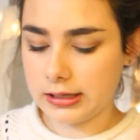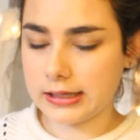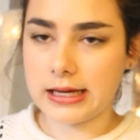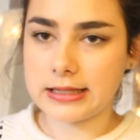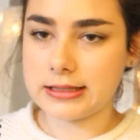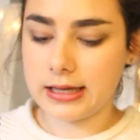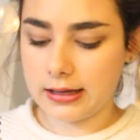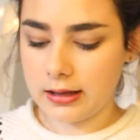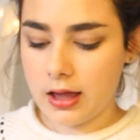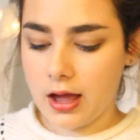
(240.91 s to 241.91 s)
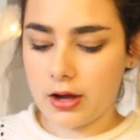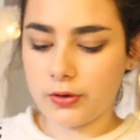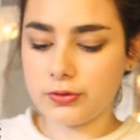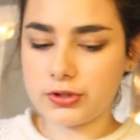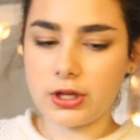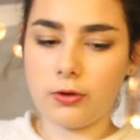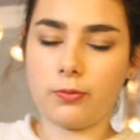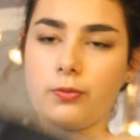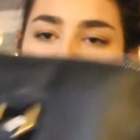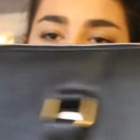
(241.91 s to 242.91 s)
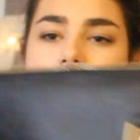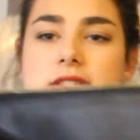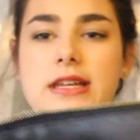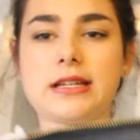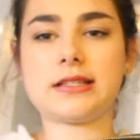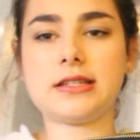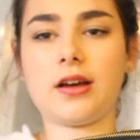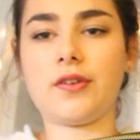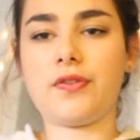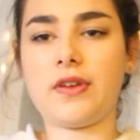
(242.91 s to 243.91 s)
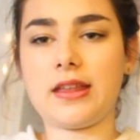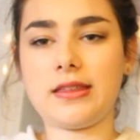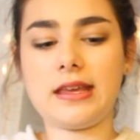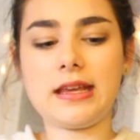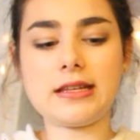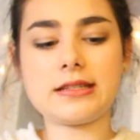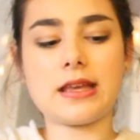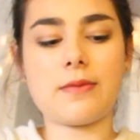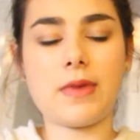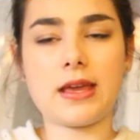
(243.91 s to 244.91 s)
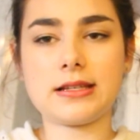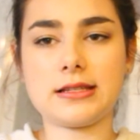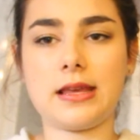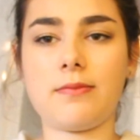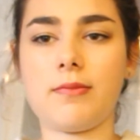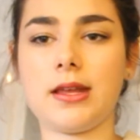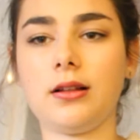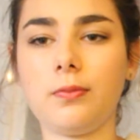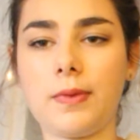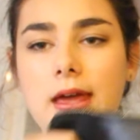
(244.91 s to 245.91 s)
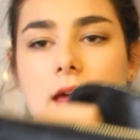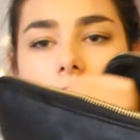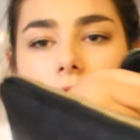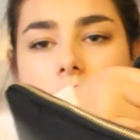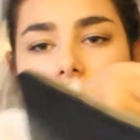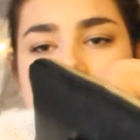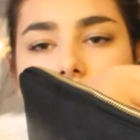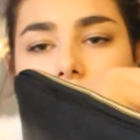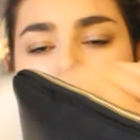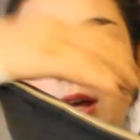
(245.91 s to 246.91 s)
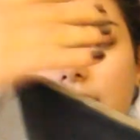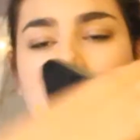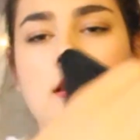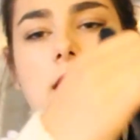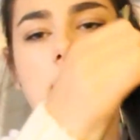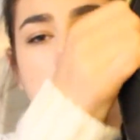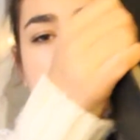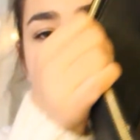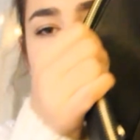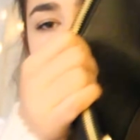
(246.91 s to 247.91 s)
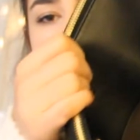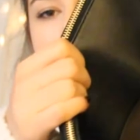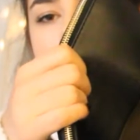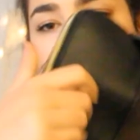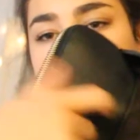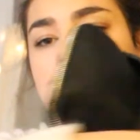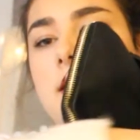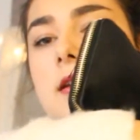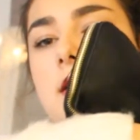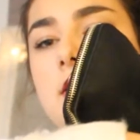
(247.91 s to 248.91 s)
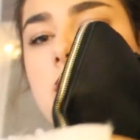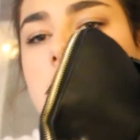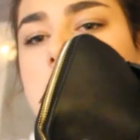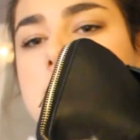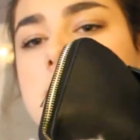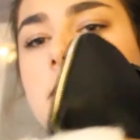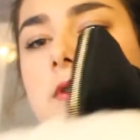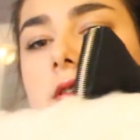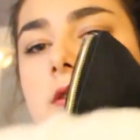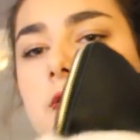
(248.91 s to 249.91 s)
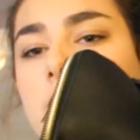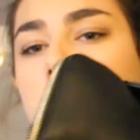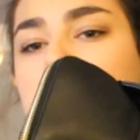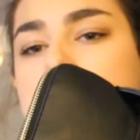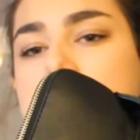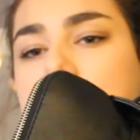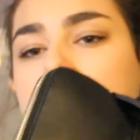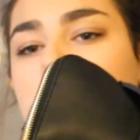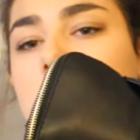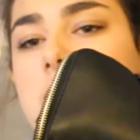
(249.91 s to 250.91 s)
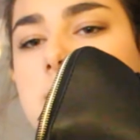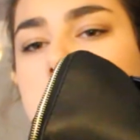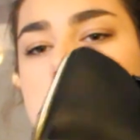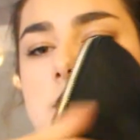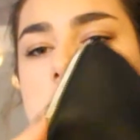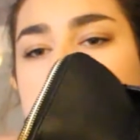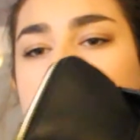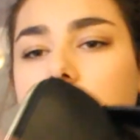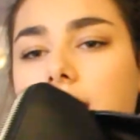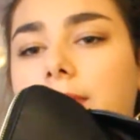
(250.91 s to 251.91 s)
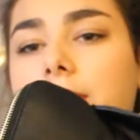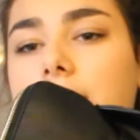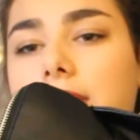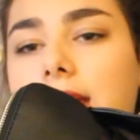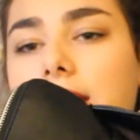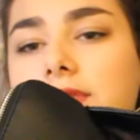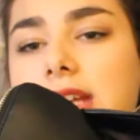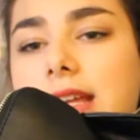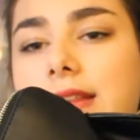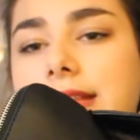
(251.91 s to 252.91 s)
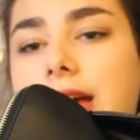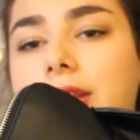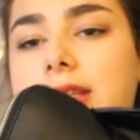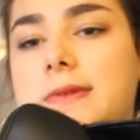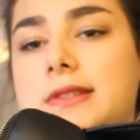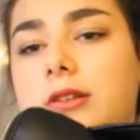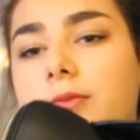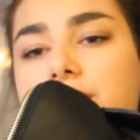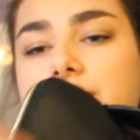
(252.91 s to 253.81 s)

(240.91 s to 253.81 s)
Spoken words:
like, that's it. And also, when you stick stuff in these, it makes the middle bit smaller. Like, as you can see, this sort of size taken over to make this bit smaller, but and then I've taken this out, this bit's a lot more